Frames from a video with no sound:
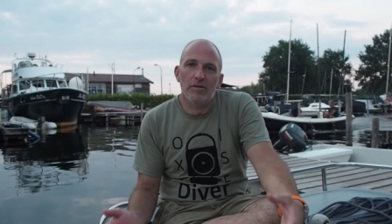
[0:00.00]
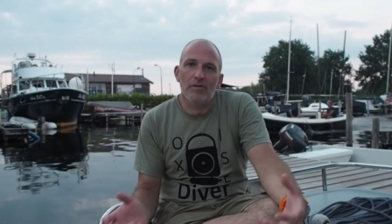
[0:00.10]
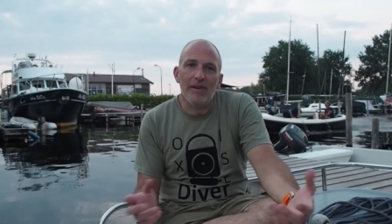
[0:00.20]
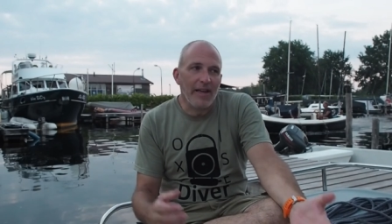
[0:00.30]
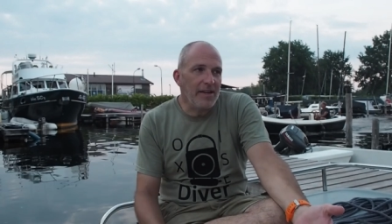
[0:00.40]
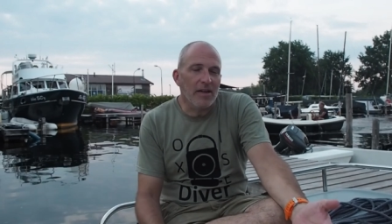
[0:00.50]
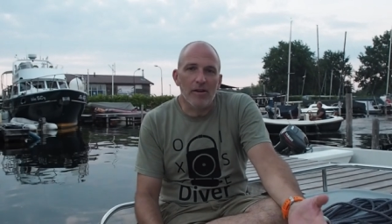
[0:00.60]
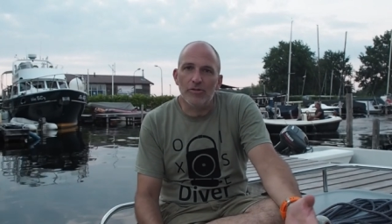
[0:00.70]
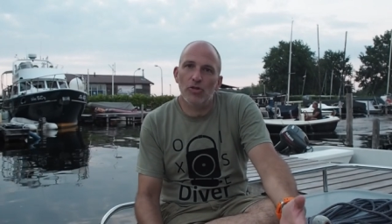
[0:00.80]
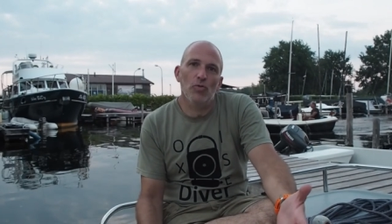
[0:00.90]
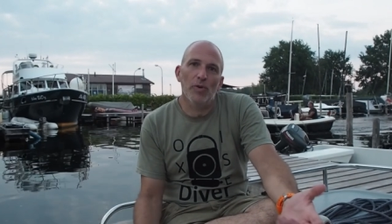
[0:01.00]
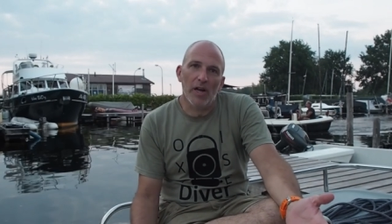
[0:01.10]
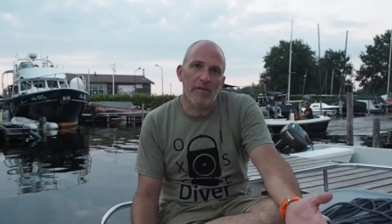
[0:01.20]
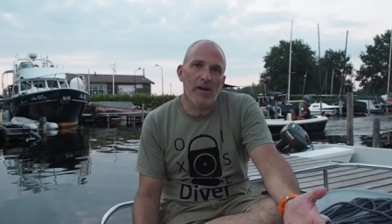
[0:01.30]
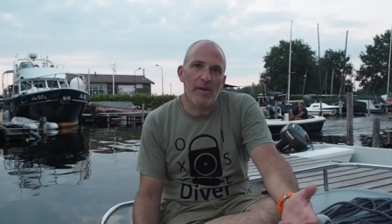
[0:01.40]
to lay down, to
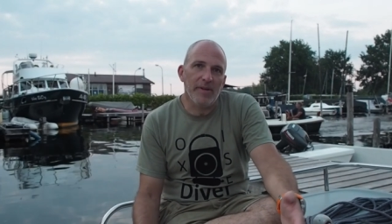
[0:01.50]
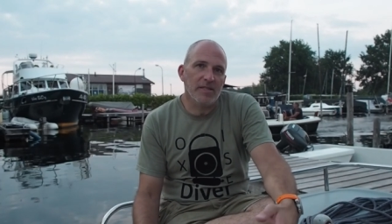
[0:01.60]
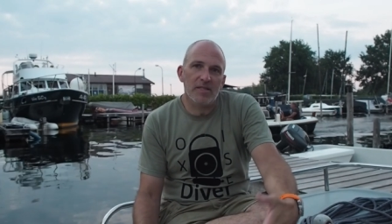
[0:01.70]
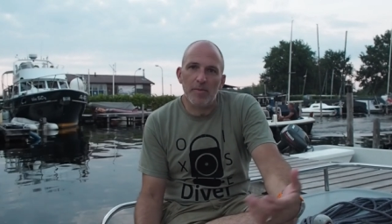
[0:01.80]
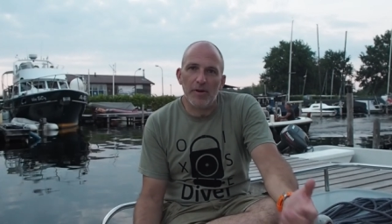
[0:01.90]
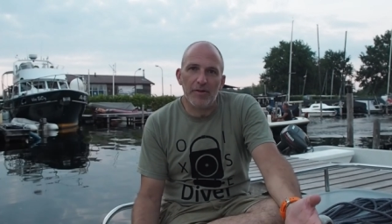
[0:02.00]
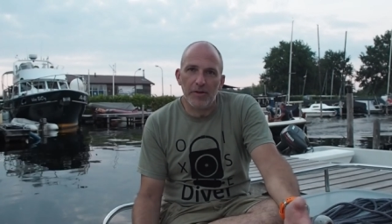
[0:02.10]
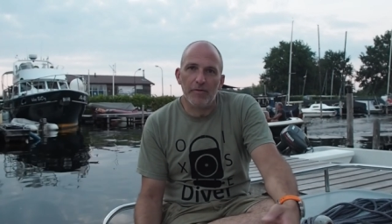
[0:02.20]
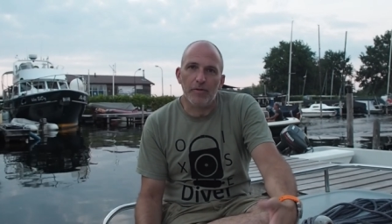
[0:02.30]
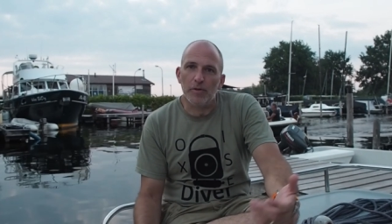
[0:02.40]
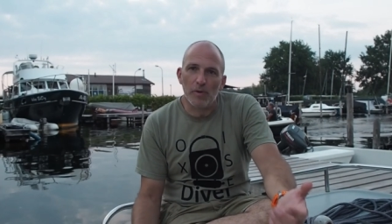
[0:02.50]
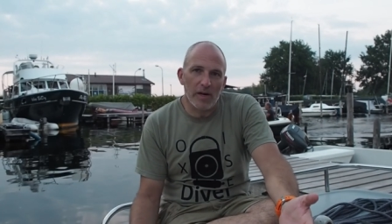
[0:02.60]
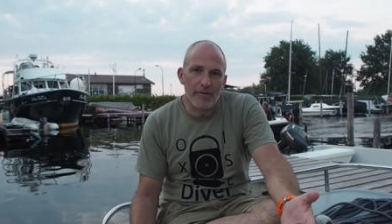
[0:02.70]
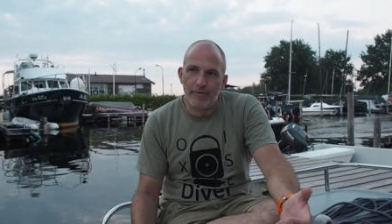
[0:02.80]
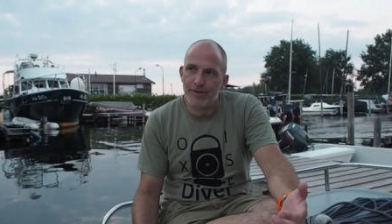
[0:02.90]
whatever. I mean, sunbathing for the
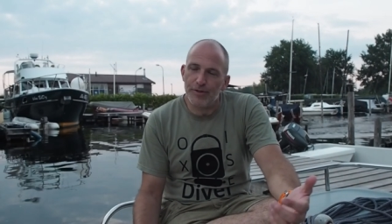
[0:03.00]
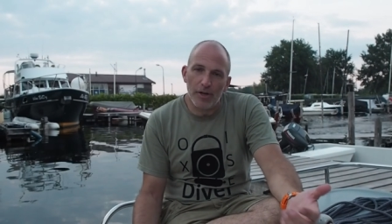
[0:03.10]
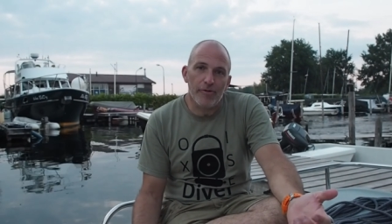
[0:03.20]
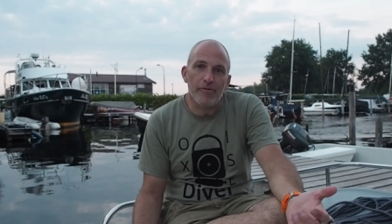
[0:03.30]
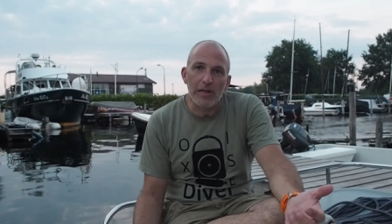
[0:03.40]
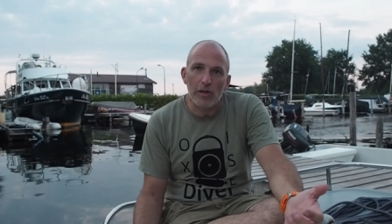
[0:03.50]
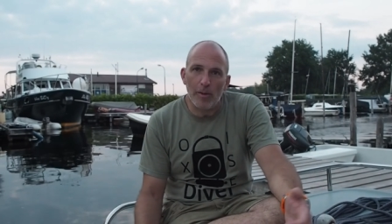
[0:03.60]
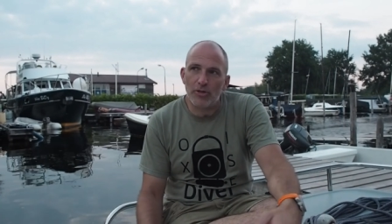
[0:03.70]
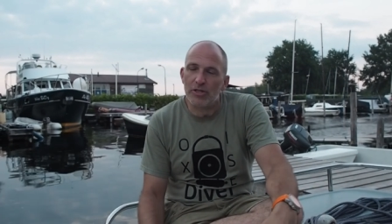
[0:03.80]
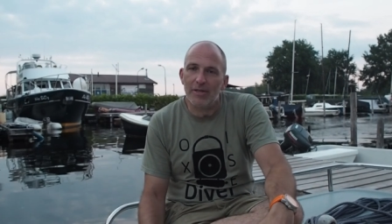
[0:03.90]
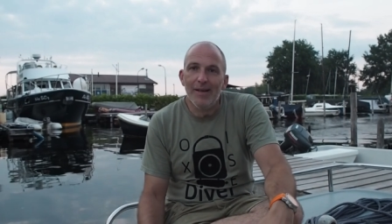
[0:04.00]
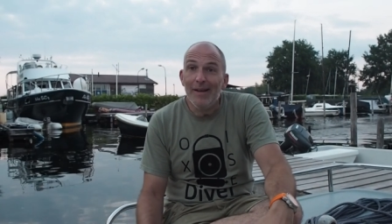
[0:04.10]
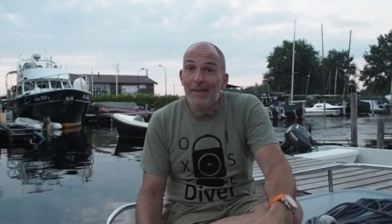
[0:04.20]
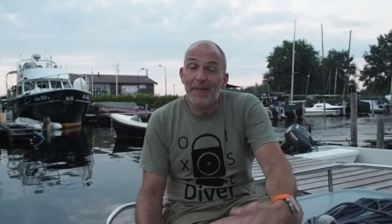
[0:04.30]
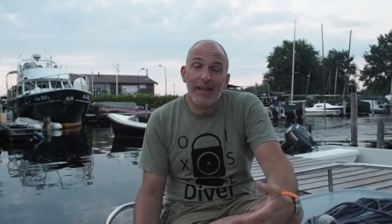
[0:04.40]
wife was not a real option.
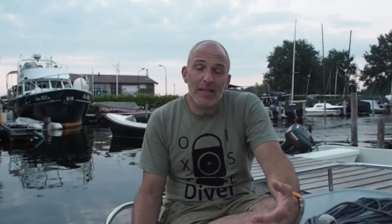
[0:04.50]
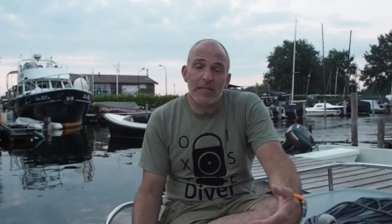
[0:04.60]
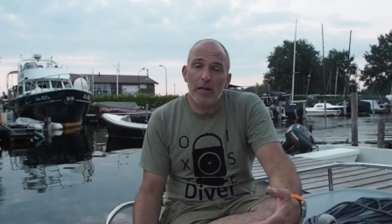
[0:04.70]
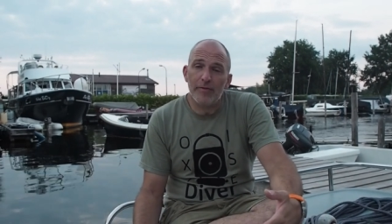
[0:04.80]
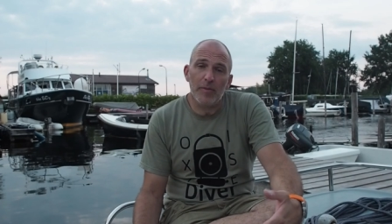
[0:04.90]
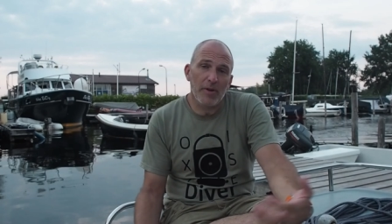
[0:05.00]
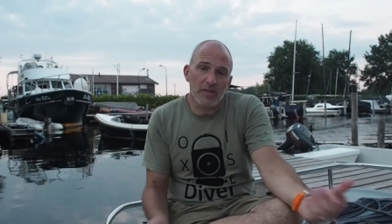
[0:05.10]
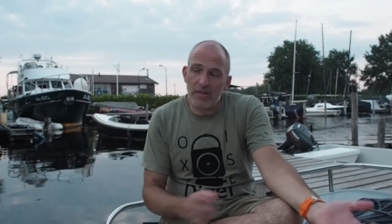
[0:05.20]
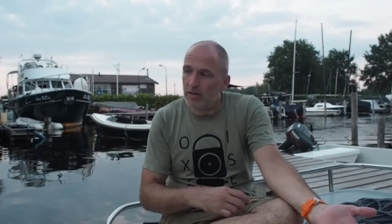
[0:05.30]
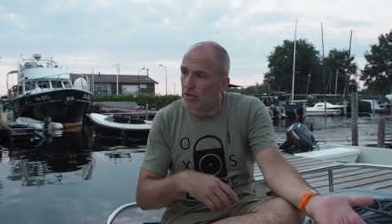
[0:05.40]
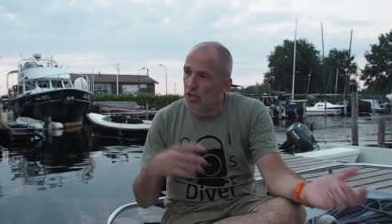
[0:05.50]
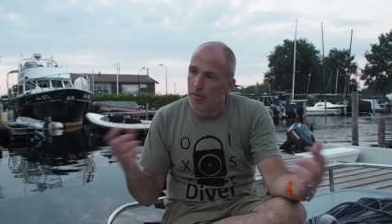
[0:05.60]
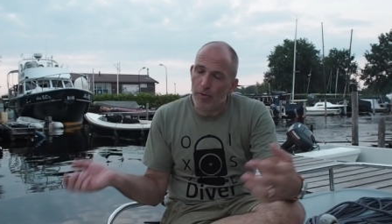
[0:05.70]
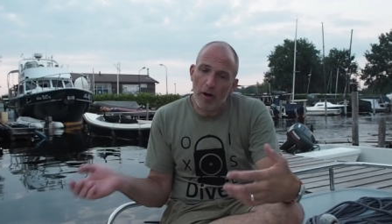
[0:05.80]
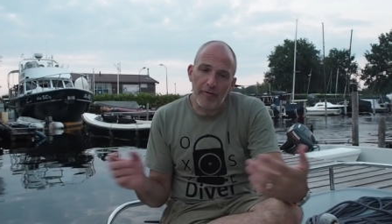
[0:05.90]
The kids loved it because they could
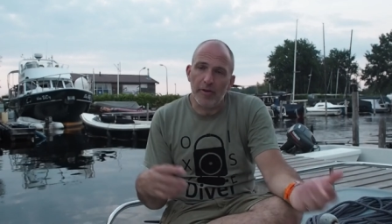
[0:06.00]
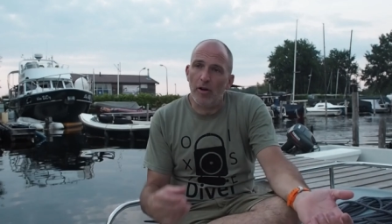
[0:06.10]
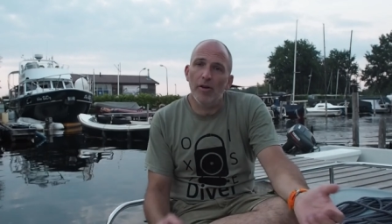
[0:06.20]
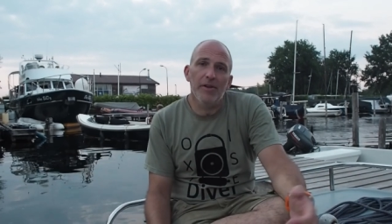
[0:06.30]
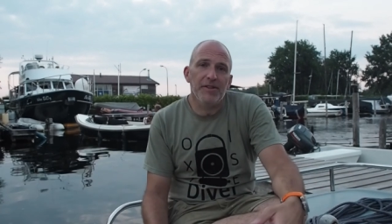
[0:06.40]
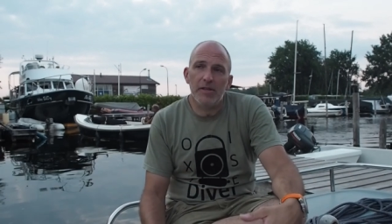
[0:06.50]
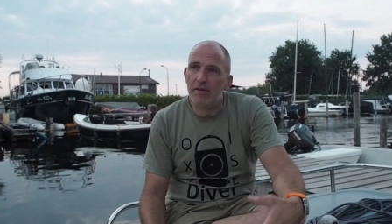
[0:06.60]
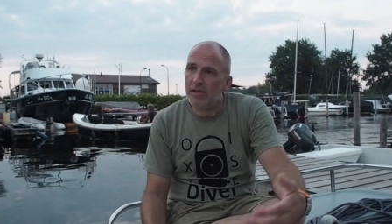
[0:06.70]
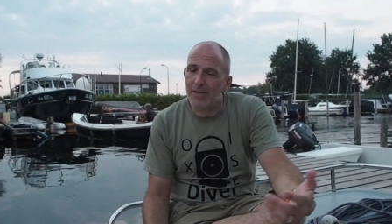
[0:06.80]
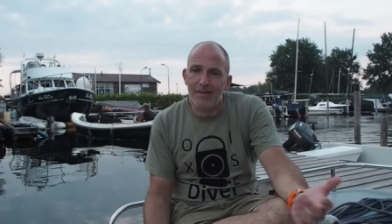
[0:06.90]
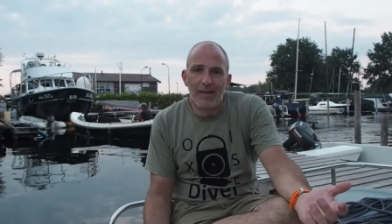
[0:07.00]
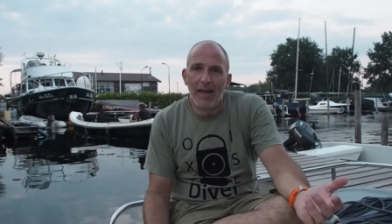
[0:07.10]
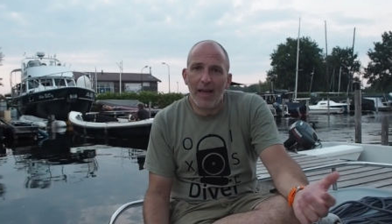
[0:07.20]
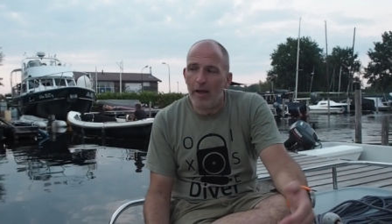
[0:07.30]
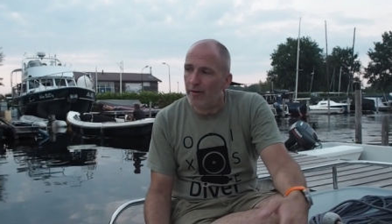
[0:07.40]
jump off and on, didn't
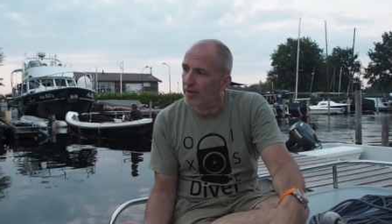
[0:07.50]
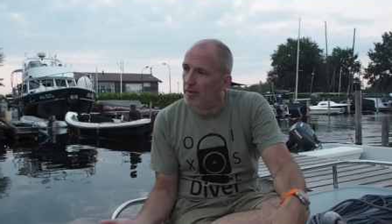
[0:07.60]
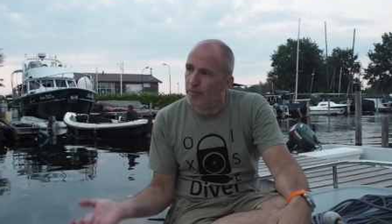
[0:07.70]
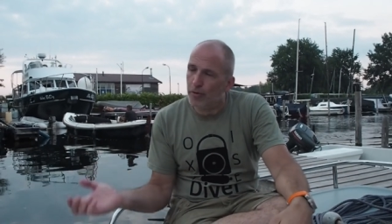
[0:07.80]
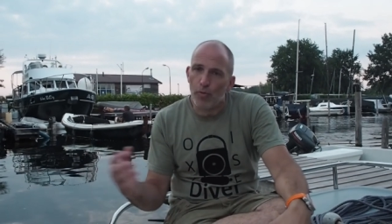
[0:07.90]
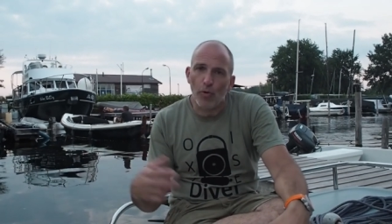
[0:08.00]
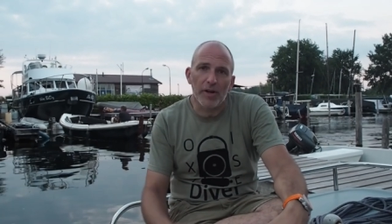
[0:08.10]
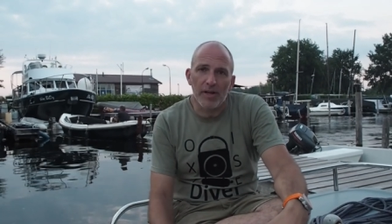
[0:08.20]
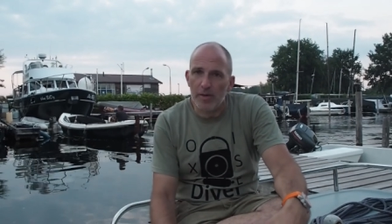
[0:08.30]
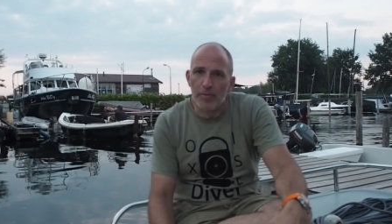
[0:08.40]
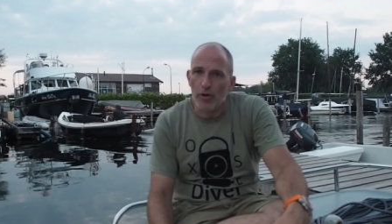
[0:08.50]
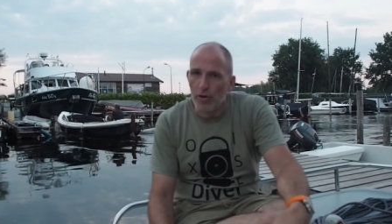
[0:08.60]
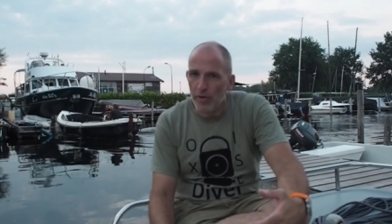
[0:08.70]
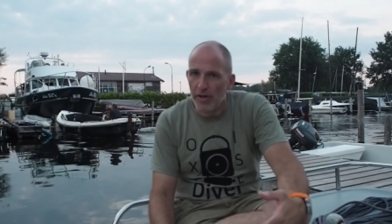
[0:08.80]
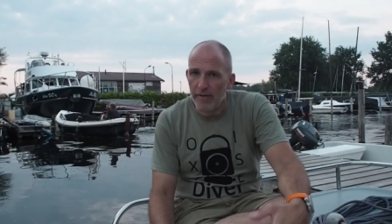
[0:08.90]
care if they put water in the boat or
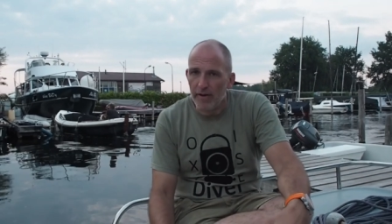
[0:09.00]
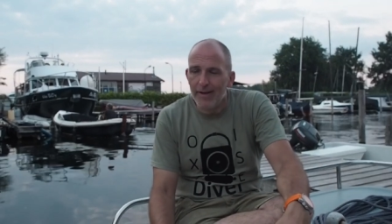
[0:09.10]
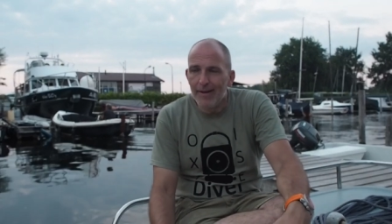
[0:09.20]
whatever.